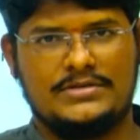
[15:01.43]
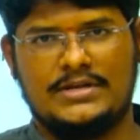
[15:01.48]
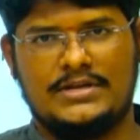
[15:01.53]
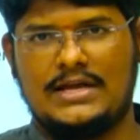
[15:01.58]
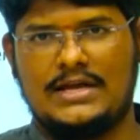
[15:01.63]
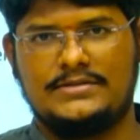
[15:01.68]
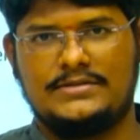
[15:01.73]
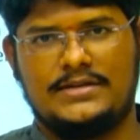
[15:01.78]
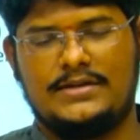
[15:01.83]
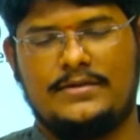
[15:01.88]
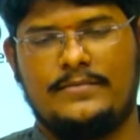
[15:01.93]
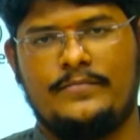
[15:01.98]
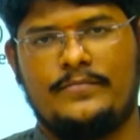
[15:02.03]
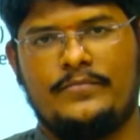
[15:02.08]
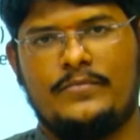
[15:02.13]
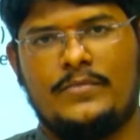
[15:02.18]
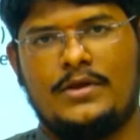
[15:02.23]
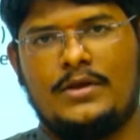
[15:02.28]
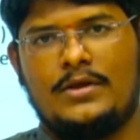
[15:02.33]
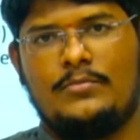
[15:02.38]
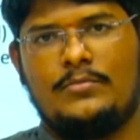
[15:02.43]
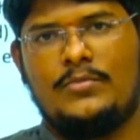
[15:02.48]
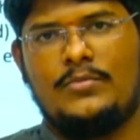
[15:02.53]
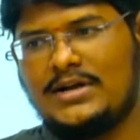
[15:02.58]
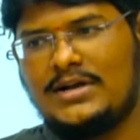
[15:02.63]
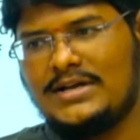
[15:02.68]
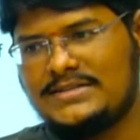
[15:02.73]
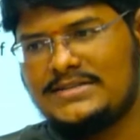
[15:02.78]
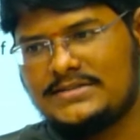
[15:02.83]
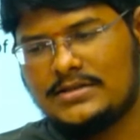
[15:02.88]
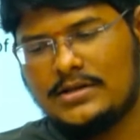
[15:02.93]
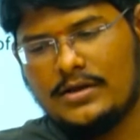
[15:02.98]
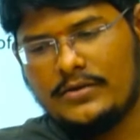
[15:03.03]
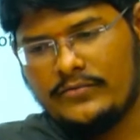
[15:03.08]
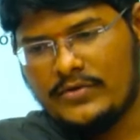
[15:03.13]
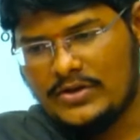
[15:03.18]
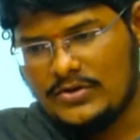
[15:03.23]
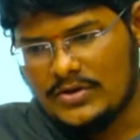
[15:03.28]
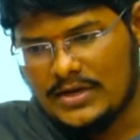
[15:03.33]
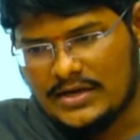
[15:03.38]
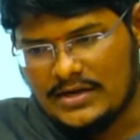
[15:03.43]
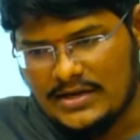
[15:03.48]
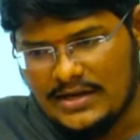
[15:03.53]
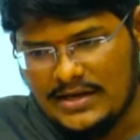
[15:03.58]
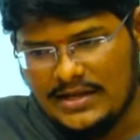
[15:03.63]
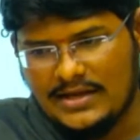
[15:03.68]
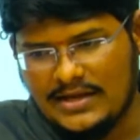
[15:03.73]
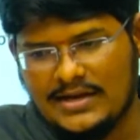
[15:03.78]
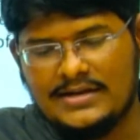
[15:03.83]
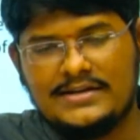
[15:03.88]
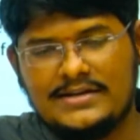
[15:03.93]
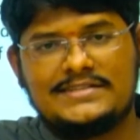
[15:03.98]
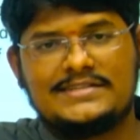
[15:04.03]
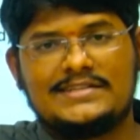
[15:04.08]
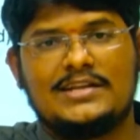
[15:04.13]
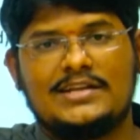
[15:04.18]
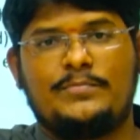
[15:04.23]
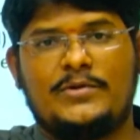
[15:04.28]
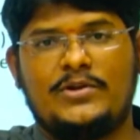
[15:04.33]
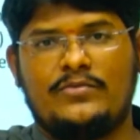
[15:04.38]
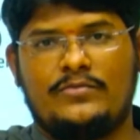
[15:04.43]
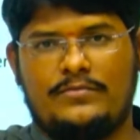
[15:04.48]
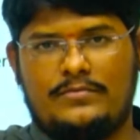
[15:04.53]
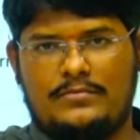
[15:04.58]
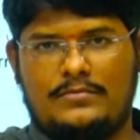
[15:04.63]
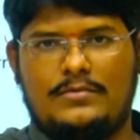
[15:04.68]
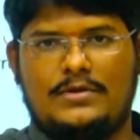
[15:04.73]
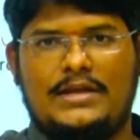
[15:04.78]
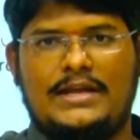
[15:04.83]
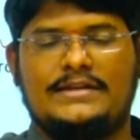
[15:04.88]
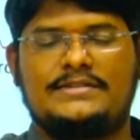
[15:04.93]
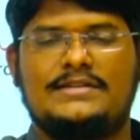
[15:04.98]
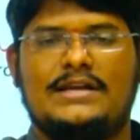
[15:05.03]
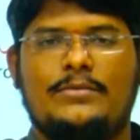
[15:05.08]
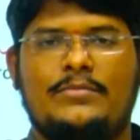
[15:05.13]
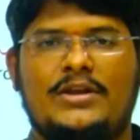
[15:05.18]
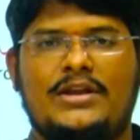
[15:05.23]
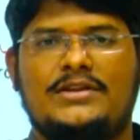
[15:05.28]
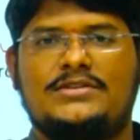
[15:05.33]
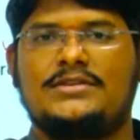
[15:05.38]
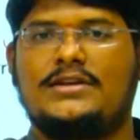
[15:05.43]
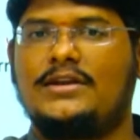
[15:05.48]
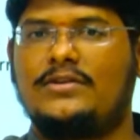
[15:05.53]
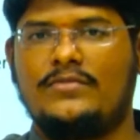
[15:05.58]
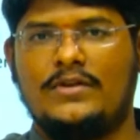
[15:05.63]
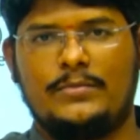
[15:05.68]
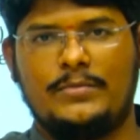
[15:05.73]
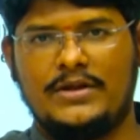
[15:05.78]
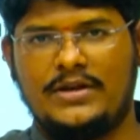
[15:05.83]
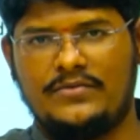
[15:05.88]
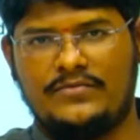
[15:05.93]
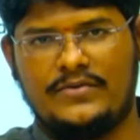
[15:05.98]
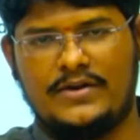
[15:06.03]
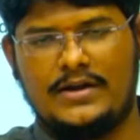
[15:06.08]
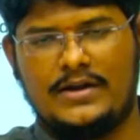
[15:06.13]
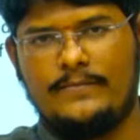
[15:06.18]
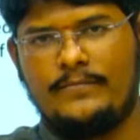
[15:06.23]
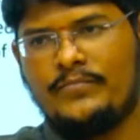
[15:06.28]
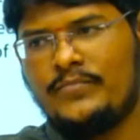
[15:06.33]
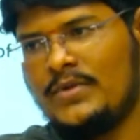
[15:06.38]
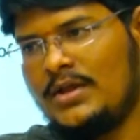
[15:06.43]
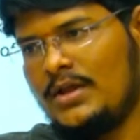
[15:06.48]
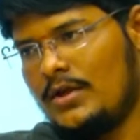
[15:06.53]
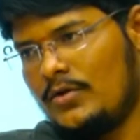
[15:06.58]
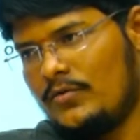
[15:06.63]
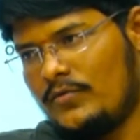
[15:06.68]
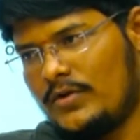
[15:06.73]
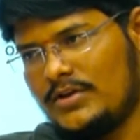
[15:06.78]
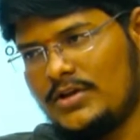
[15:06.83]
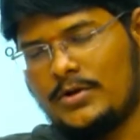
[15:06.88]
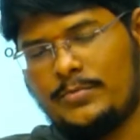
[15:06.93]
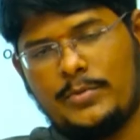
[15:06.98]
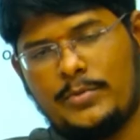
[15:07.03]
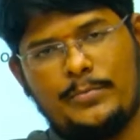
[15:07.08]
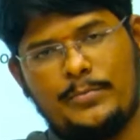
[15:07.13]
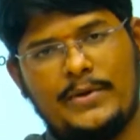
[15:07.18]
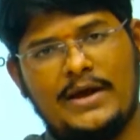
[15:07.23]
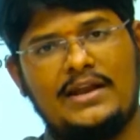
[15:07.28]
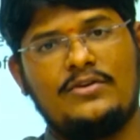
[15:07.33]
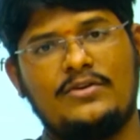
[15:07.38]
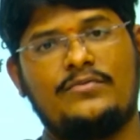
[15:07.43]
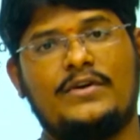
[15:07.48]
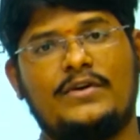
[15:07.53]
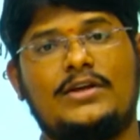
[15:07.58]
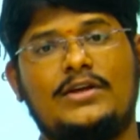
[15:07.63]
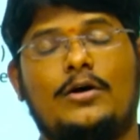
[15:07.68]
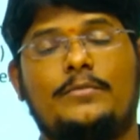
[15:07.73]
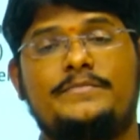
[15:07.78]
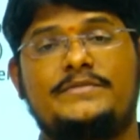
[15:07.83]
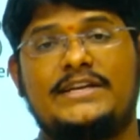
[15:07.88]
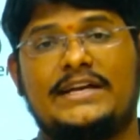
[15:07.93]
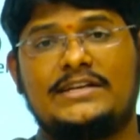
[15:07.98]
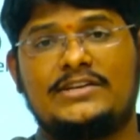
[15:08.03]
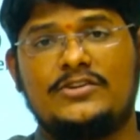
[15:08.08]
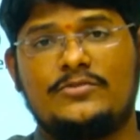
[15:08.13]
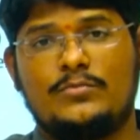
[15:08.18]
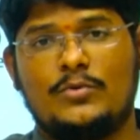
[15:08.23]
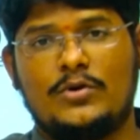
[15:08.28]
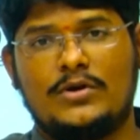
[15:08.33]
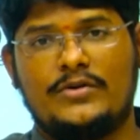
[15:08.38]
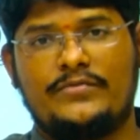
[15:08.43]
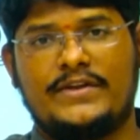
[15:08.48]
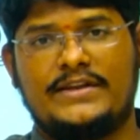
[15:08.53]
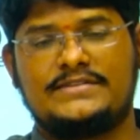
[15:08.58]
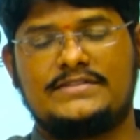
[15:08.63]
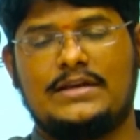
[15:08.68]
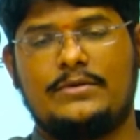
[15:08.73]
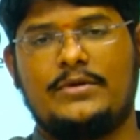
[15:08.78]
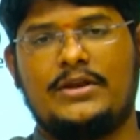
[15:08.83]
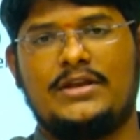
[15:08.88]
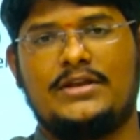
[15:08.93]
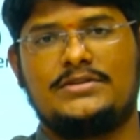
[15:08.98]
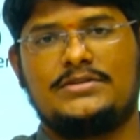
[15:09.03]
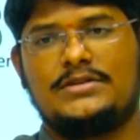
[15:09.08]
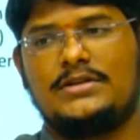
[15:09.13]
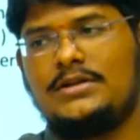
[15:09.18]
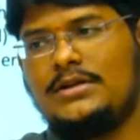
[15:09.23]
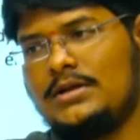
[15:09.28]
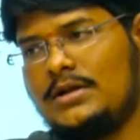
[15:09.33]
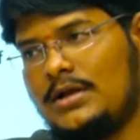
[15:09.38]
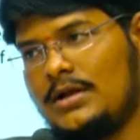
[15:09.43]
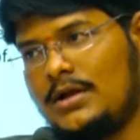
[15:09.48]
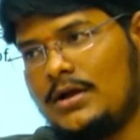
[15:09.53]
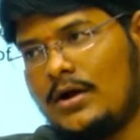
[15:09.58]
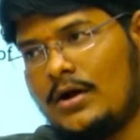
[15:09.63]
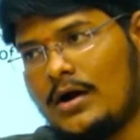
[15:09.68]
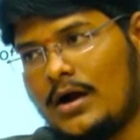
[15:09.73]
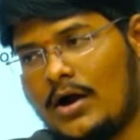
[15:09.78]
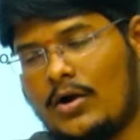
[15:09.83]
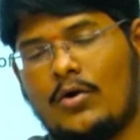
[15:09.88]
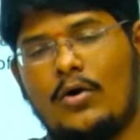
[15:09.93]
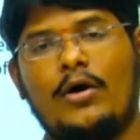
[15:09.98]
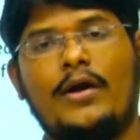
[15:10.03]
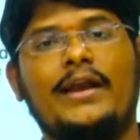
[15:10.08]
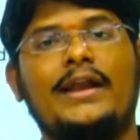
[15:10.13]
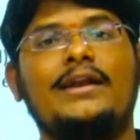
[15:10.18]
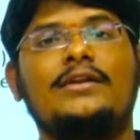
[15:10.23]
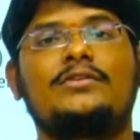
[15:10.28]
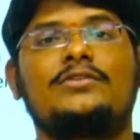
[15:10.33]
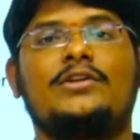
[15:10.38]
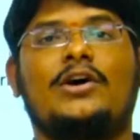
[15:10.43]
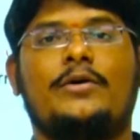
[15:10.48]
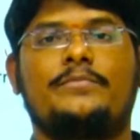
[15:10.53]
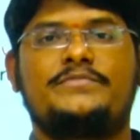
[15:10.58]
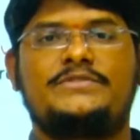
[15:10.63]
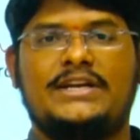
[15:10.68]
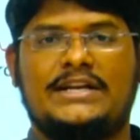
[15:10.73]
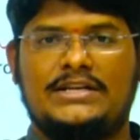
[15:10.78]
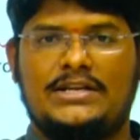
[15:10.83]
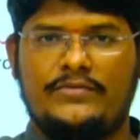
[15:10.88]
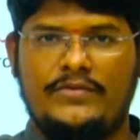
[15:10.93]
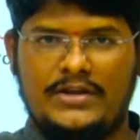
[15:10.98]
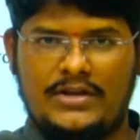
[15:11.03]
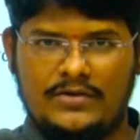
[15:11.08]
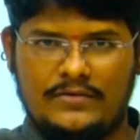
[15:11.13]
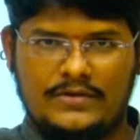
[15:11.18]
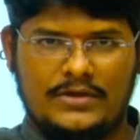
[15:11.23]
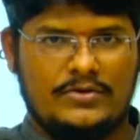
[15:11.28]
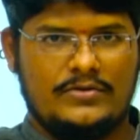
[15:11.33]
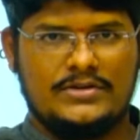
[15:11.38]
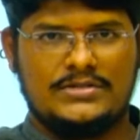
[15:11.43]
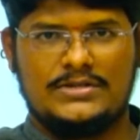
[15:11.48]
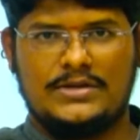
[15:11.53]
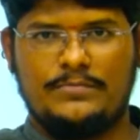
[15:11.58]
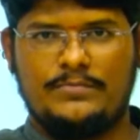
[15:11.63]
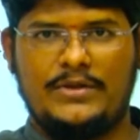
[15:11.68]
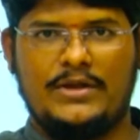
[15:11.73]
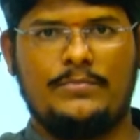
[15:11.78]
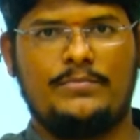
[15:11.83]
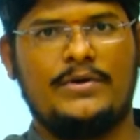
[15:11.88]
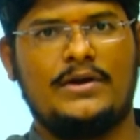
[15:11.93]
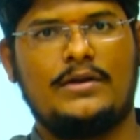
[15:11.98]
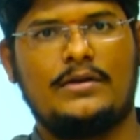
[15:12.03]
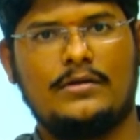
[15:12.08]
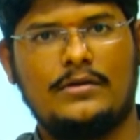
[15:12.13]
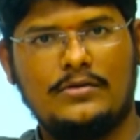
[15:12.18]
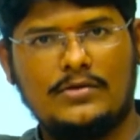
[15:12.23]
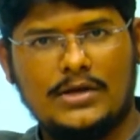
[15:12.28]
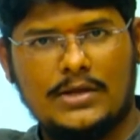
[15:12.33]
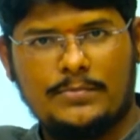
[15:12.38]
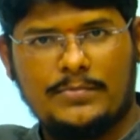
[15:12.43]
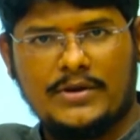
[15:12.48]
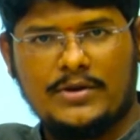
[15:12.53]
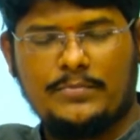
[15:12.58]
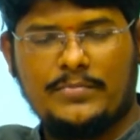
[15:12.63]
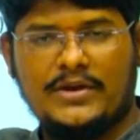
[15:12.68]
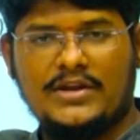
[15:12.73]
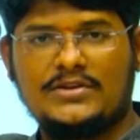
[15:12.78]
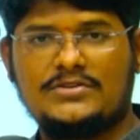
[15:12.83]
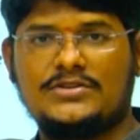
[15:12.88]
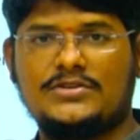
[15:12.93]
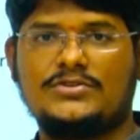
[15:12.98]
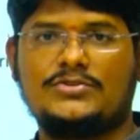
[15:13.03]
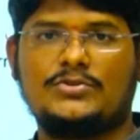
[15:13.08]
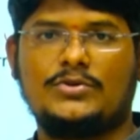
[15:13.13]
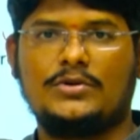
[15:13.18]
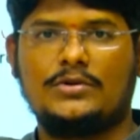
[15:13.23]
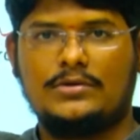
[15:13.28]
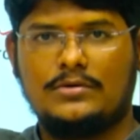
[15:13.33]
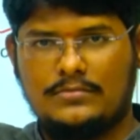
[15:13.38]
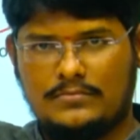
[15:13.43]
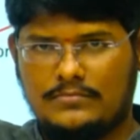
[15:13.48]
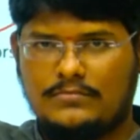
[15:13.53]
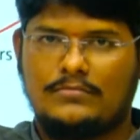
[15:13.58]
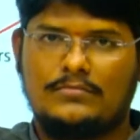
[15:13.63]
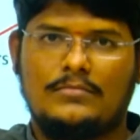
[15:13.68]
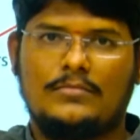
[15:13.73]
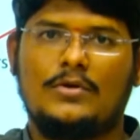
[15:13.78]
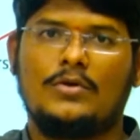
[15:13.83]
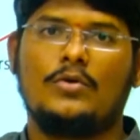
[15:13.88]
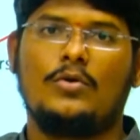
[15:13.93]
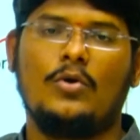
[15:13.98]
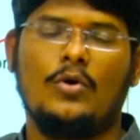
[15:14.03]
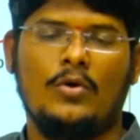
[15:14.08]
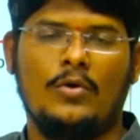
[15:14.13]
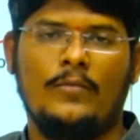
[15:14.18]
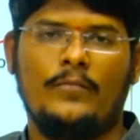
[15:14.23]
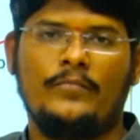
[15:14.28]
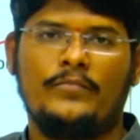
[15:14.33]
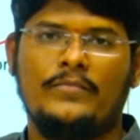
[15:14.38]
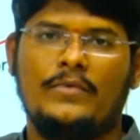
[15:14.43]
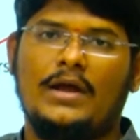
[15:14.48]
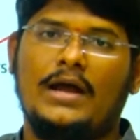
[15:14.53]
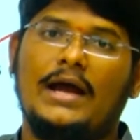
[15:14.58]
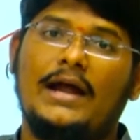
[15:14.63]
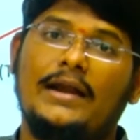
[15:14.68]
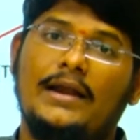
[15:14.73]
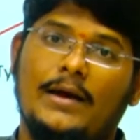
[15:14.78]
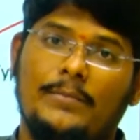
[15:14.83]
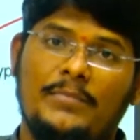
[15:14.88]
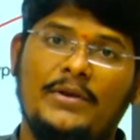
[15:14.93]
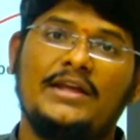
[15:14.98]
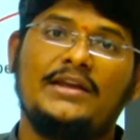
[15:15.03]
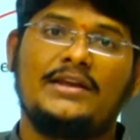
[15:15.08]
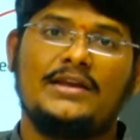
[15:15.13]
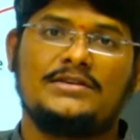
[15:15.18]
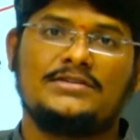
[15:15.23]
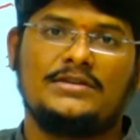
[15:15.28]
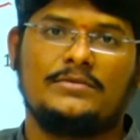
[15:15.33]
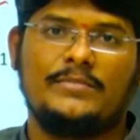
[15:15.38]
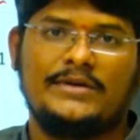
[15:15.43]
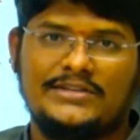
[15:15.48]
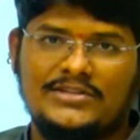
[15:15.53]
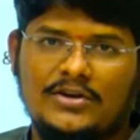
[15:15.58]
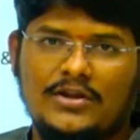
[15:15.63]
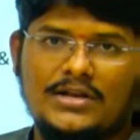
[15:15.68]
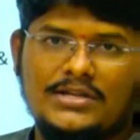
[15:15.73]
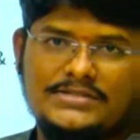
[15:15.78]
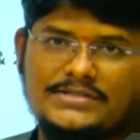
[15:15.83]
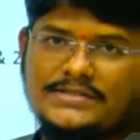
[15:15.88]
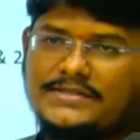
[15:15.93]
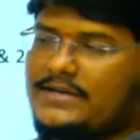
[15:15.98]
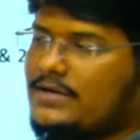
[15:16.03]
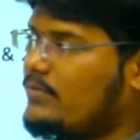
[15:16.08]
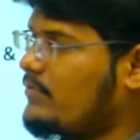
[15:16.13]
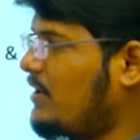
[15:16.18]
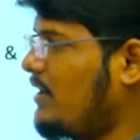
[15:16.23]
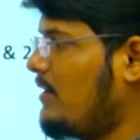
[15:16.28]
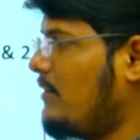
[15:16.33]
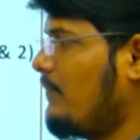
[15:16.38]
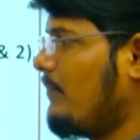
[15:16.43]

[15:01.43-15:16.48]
answering. Because when you are reading in a descriptive examination, it will be different. When you are preparing for the objective mode of examination, according to the objectivity of the question paper, your preparation should go and application methodology is required.